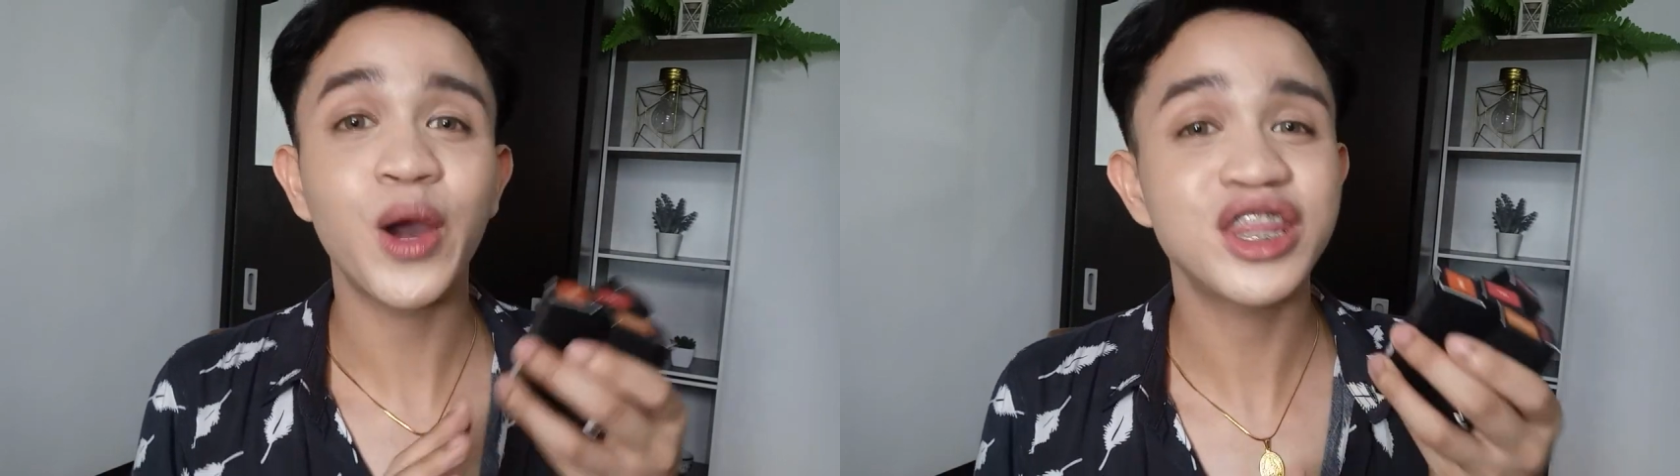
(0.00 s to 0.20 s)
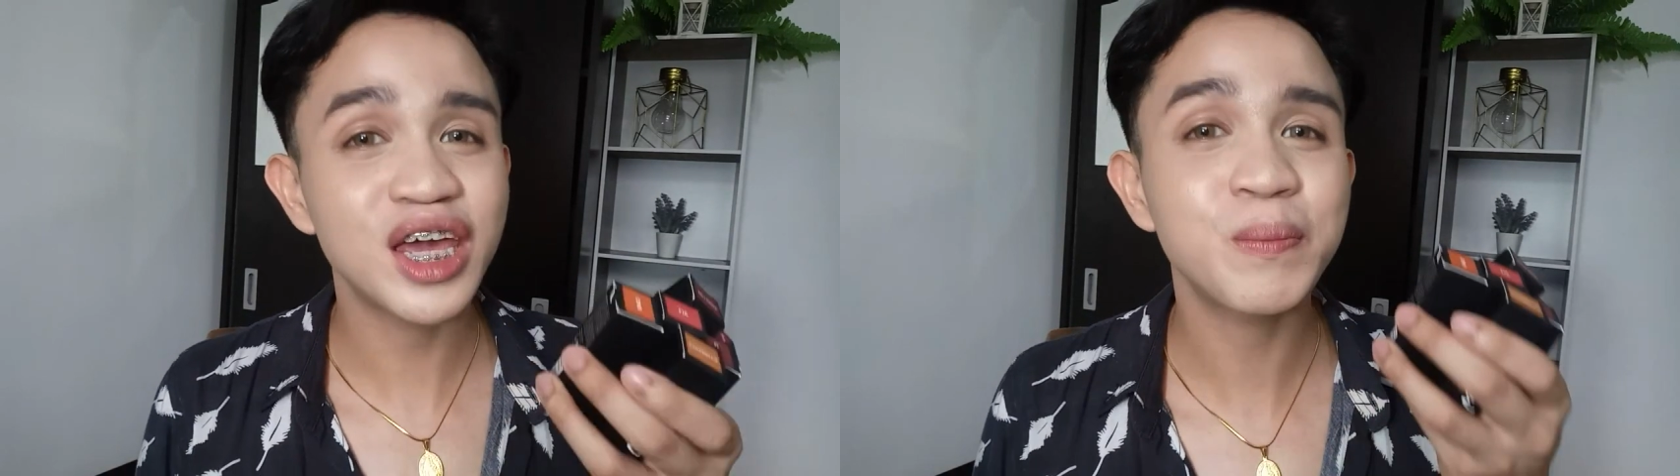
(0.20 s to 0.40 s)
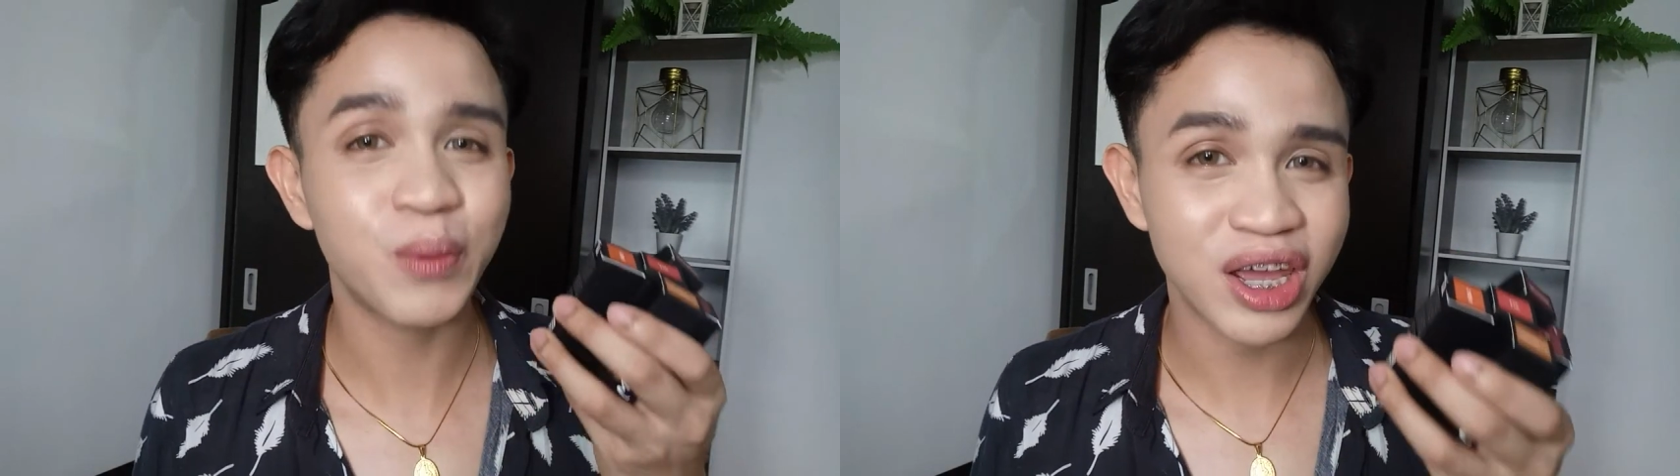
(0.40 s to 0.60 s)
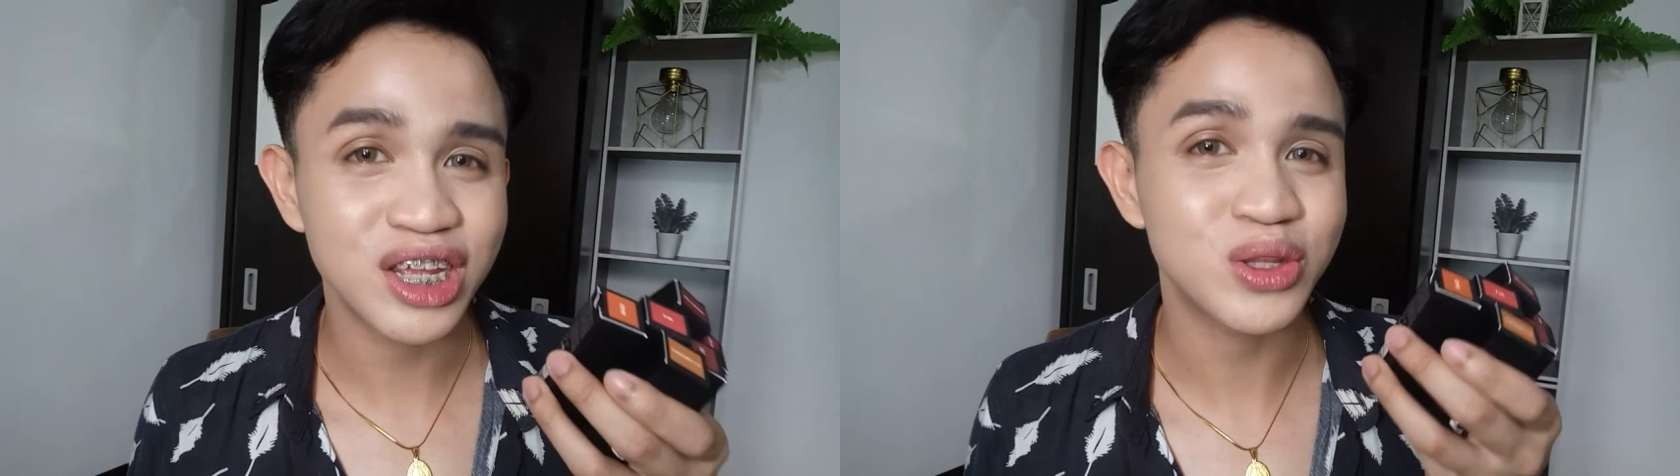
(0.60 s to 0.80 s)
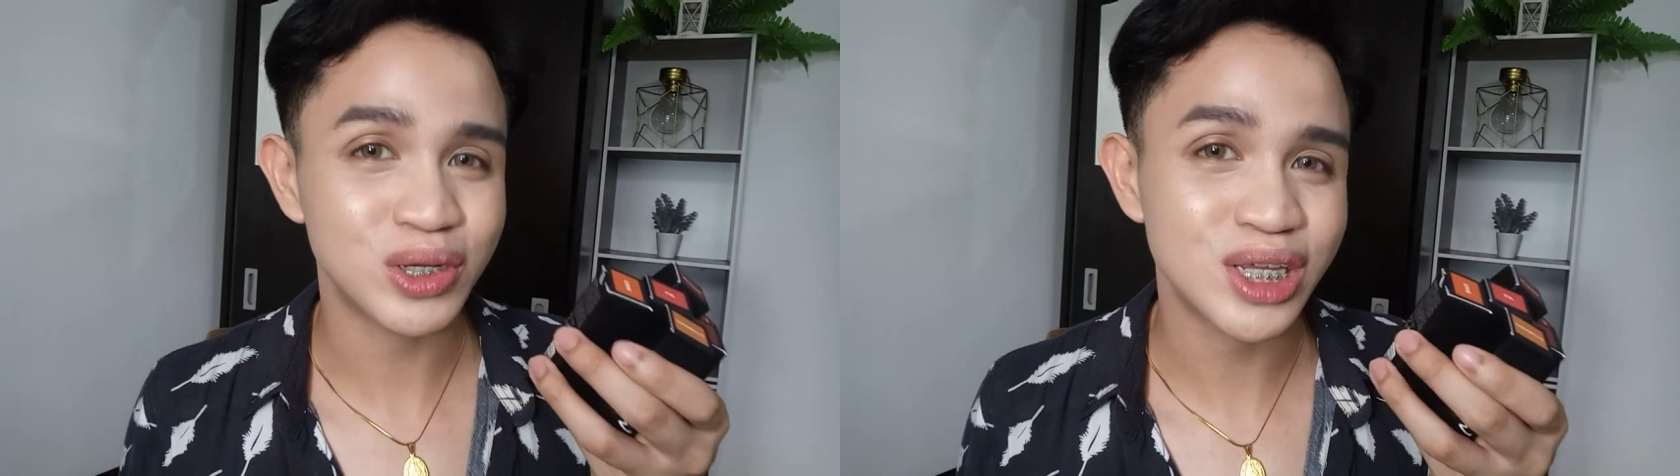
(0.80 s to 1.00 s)
pwedeng
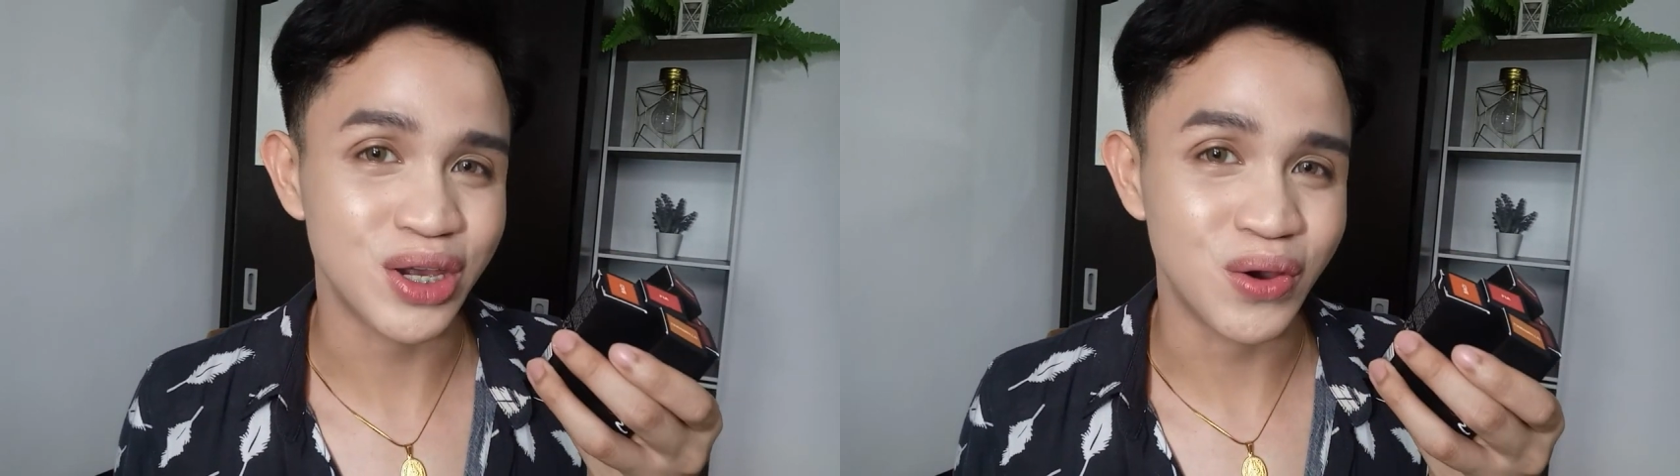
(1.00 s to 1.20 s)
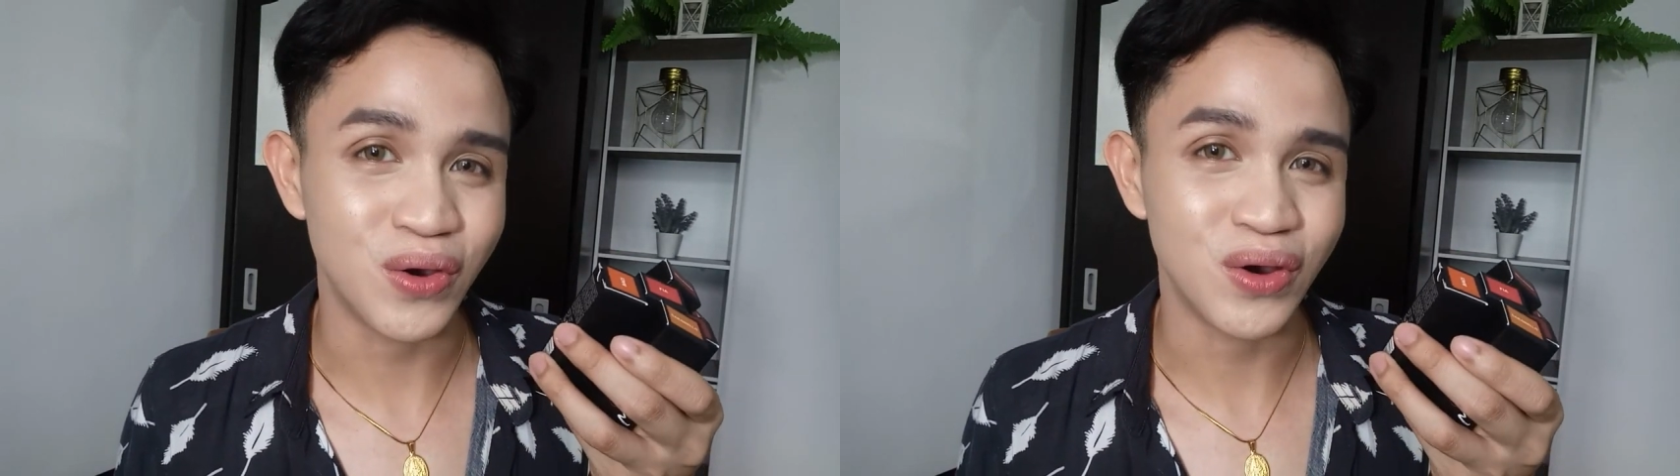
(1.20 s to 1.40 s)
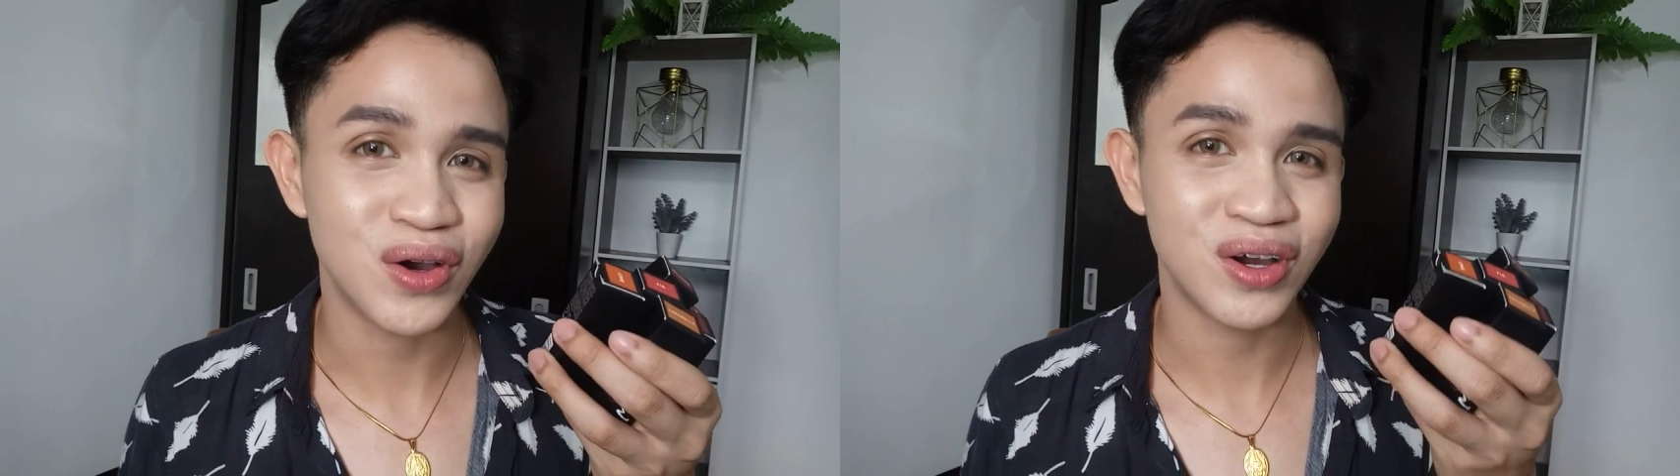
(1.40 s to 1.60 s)
pwede to sa'yo.